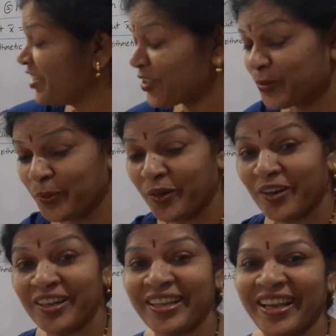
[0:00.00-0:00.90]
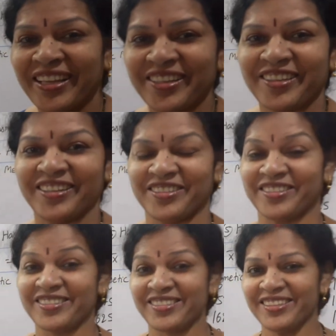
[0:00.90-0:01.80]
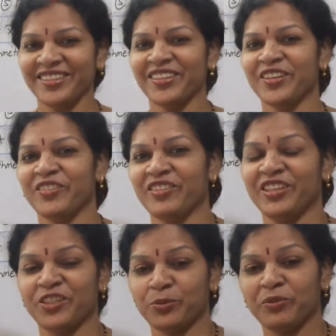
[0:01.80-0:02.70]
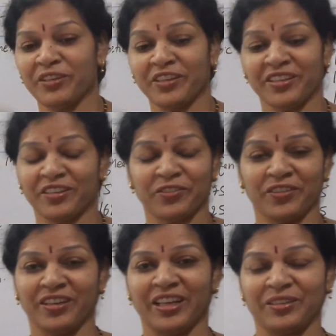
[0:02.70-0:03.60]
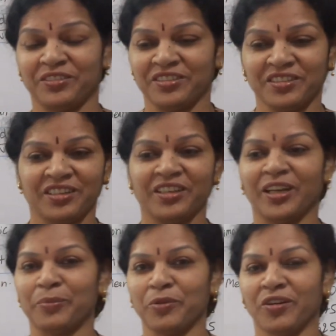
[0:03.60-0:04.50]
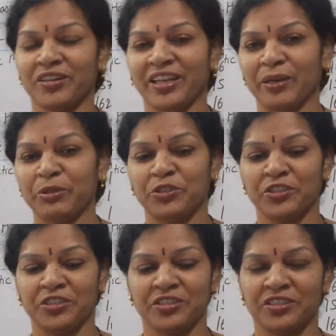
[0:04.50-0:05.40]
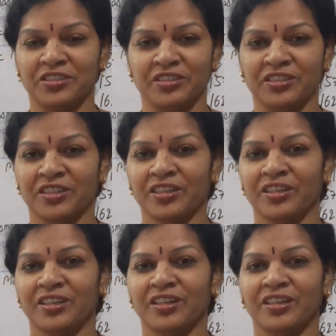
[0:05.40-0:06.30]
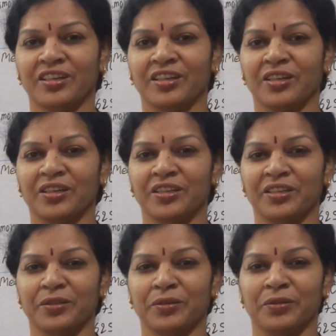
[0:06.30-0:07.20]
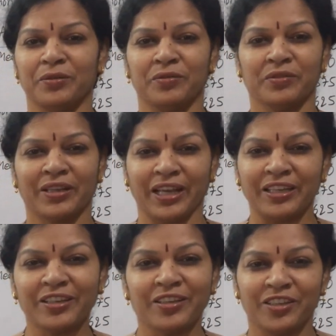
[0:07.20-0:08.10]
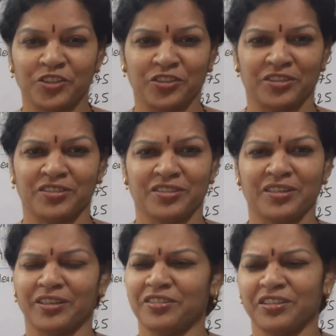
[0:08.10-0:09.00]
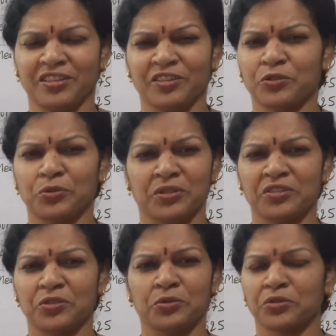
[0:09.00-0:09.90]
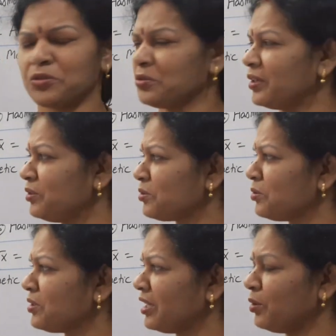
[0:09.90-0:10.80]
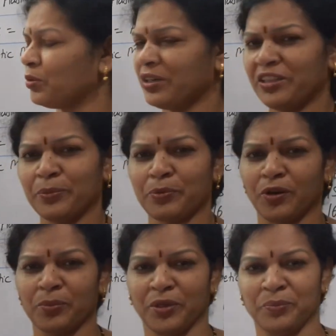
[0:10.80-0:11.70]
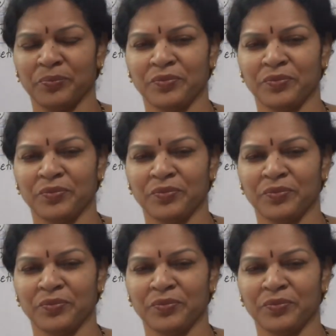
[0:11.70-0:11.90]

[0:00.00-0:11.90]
small calculation. See, we need to be very careful. Generally, I am not habituated in calculations. Like generally students used to do. I used to tell only the problem.